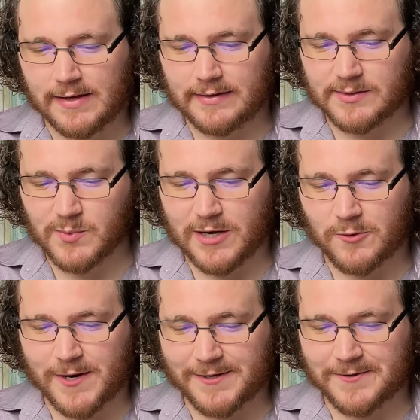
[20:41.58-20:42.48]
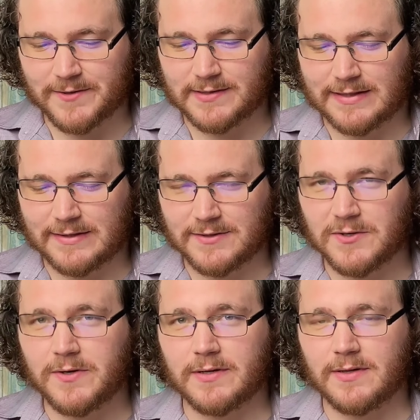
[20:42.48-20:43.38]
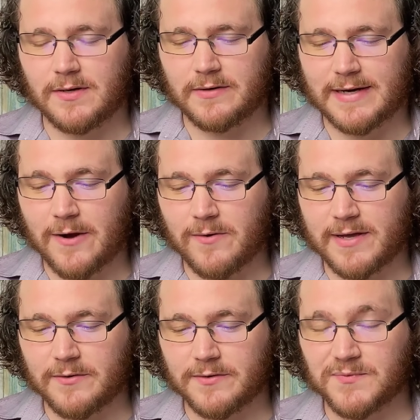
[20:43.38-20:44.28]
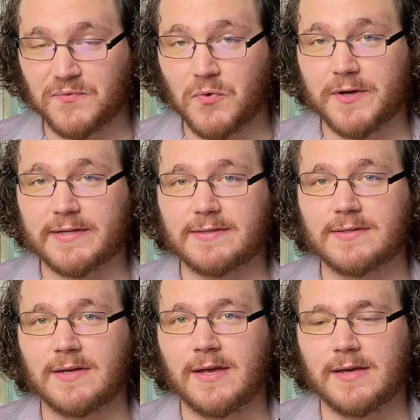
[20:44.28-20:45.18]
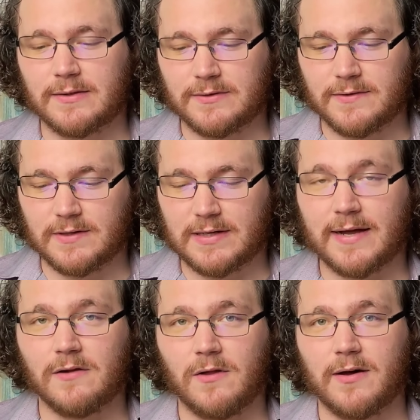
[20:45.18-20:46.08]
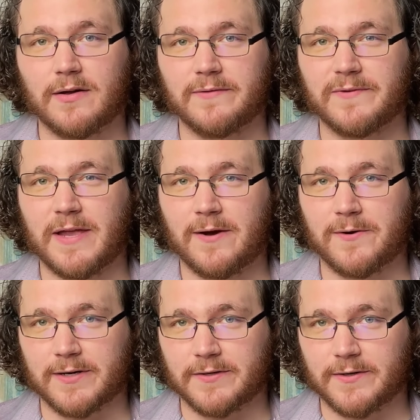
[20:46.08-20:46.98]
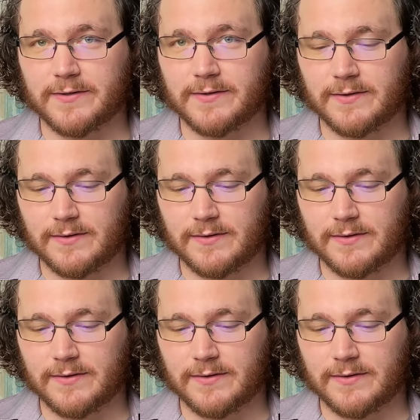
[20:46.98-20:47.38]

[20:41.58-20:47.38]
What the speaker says: It is when writers insert their narrator's voice into the dialogue of characters.